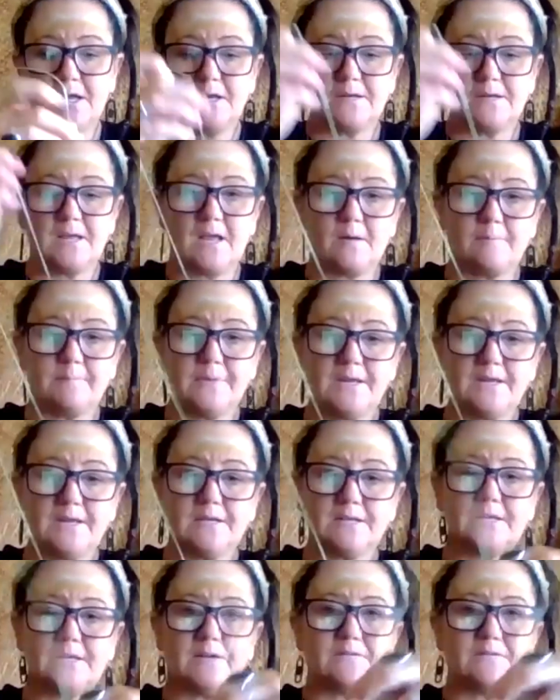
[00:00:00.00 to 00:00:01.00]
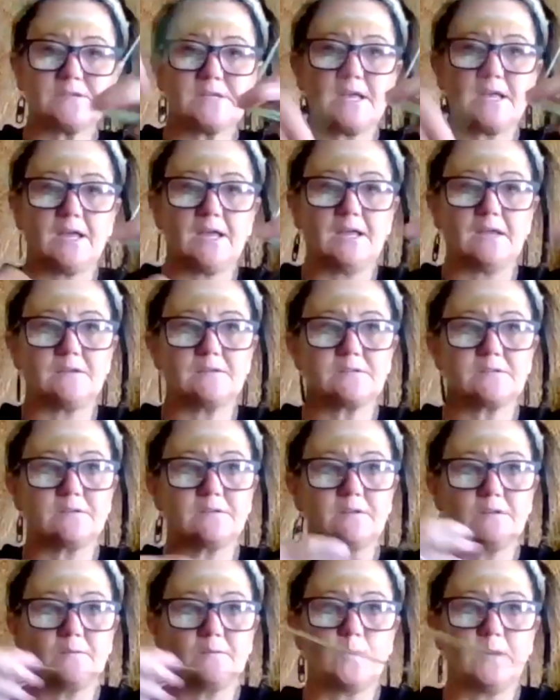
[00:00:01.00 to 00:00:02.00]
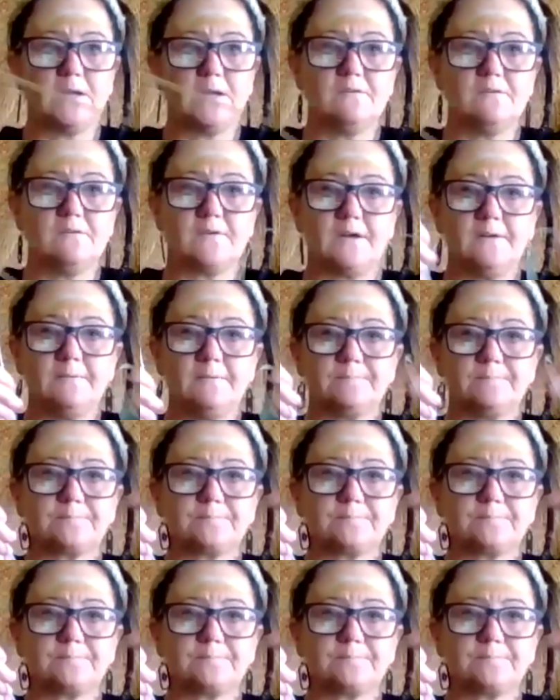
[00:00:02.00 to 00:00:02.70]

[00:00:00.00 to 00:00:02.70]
Now, being a left-handed weaver,